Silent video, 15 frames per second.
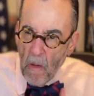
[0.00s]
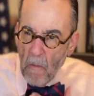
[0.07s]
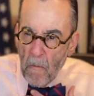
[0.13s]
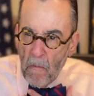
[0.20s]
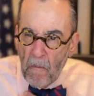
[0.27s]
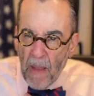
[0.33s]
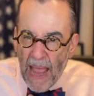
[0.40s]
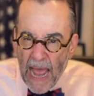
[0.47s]

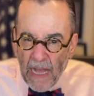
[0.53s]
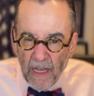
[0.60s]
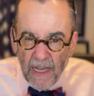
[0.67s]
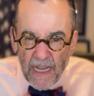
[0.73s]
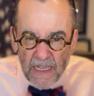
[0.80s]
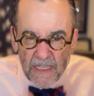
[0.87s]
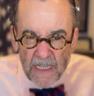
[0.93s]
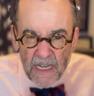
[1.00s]

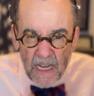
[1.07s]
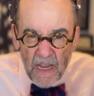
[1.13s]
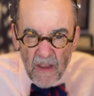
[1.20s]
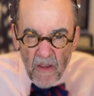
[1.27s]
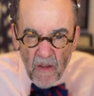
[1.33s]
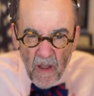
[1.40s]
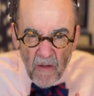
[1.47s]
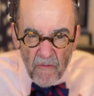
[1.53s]
ballot
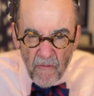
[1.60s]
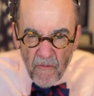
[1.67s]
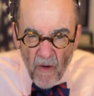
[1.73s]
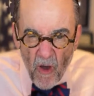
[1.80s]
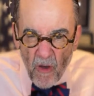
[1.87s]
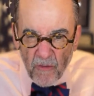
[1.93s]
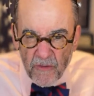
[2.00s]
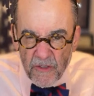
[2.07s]
of
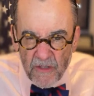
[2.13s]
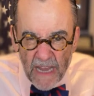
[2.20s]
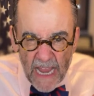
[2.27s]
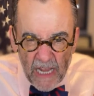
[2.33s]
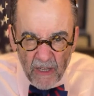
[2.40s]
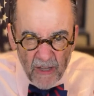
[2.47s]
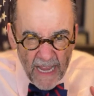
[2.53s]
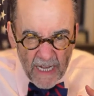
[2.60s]
false
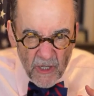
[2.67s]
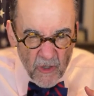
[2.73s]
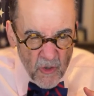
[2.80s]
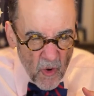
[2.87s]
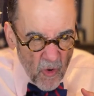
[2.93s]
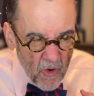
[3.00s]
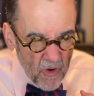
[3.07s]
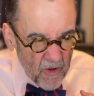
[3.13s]

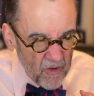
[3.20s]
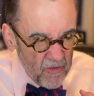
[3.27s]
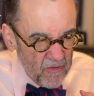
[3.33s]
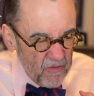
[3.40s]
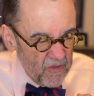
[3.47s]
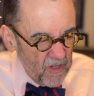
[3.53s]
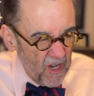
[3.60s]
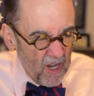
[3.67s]

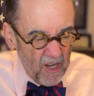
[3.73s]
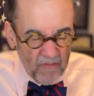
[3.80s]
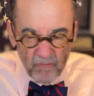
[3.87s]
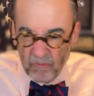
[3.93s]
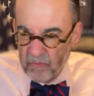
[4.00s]
electors. Uh,